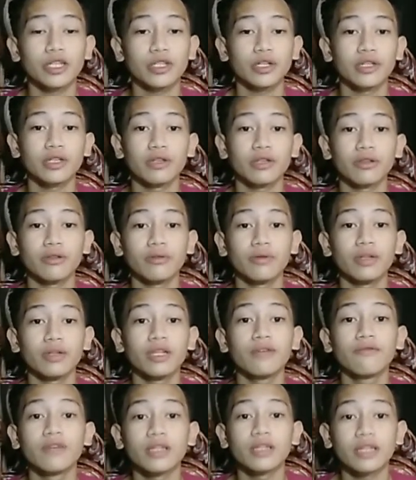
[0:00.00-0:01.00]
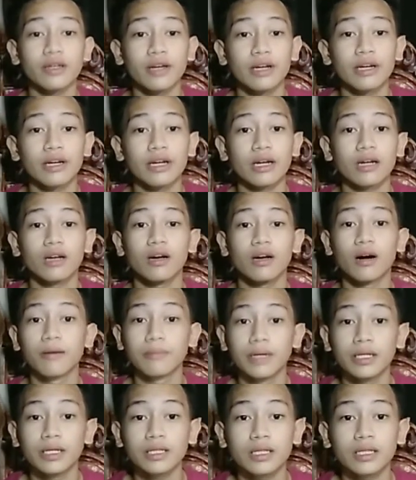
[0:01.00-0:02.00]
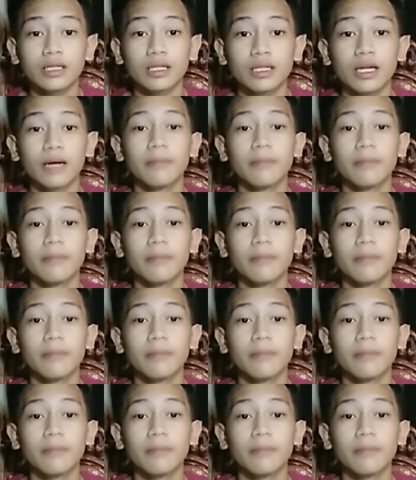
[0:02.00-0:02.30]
make sure to leave it a comment.